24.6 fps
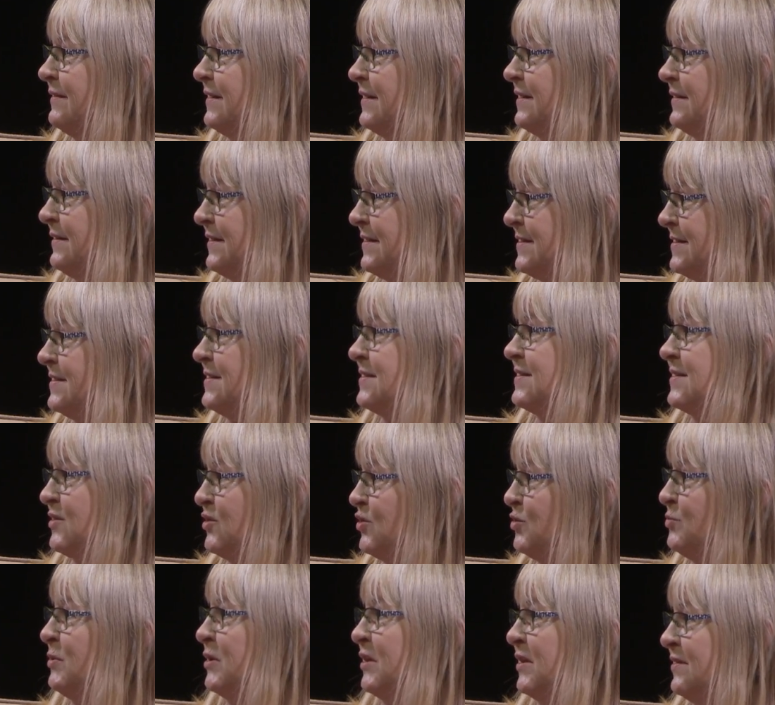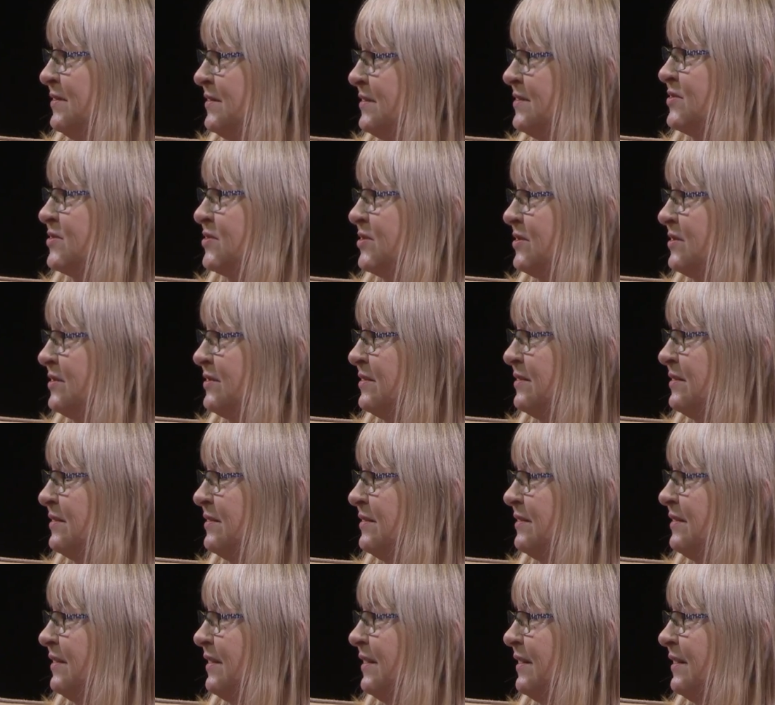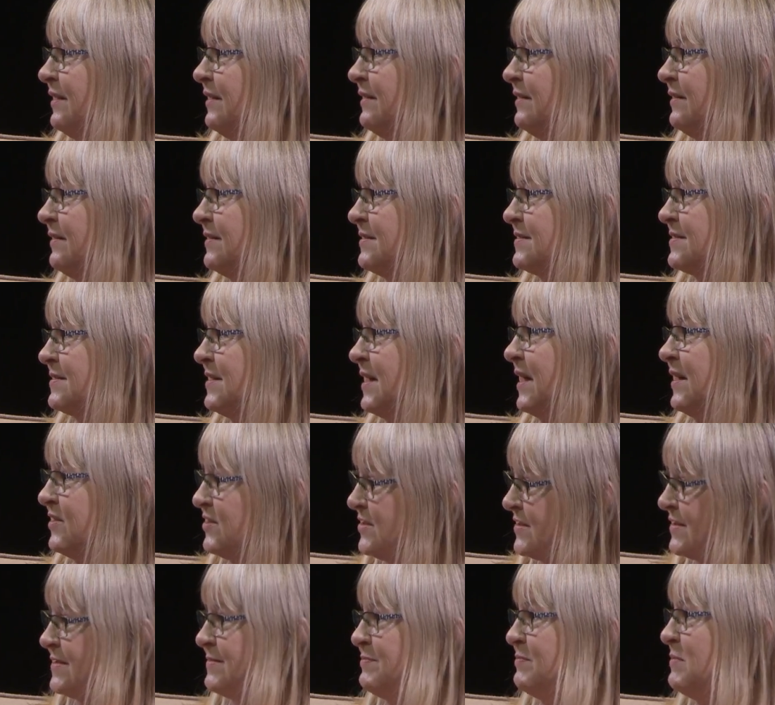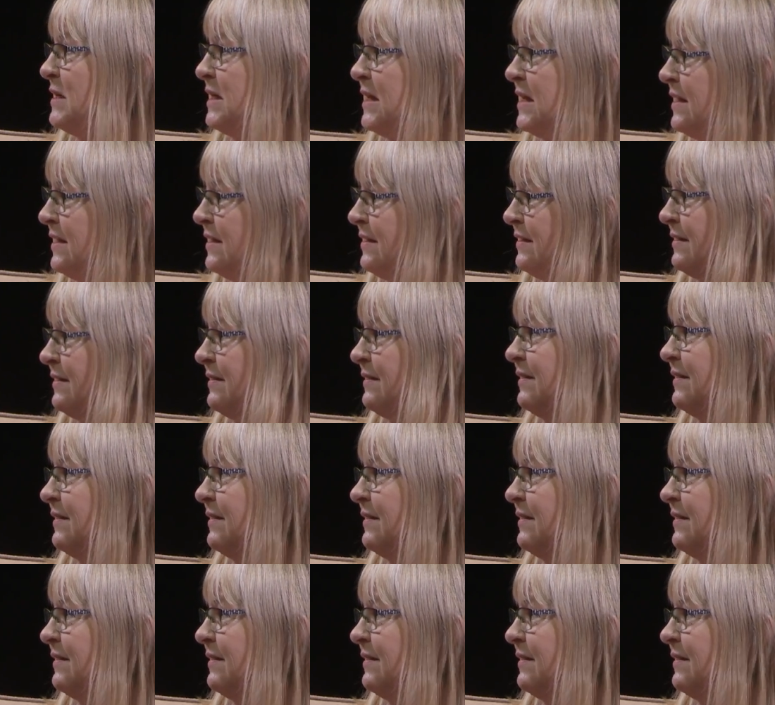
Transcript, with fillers: that this is a human condition and it's not just me